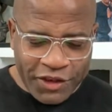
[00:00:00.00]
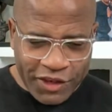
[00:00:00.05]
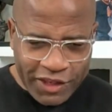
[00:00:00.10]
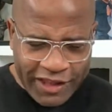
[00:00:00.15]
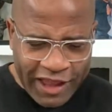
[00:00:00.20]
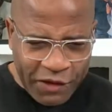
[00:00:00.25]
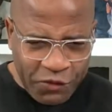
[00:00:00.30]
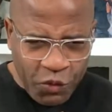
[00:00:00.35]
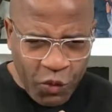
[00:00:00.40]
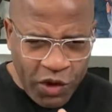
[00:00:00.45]

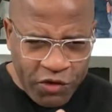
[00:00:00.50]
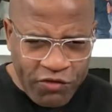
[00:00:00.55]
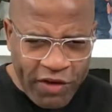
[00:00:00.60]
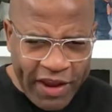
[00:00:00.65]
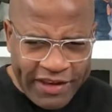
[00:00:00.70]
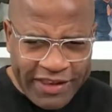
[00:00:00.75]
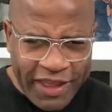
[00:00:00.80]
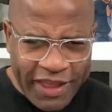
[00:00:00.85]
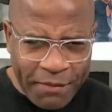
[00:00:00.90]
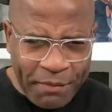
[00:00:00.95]
That one
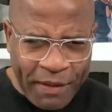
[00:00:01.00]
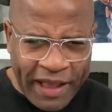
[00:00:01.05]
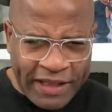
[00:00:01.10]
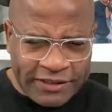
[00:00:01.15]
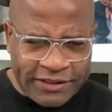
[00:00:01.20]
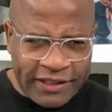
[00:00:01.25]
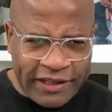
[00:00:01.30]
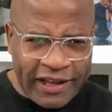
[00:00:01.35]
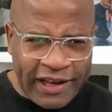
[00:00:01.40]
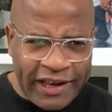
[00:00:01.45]
right there,
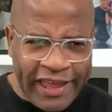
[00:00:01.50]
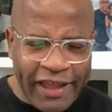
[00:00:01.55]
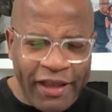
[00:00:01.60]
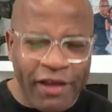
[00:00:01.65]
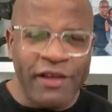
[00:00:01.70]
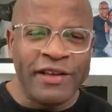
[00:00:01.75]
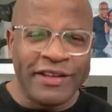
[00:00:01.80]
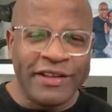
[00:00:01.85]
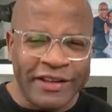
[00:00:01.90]
Pastor Claire,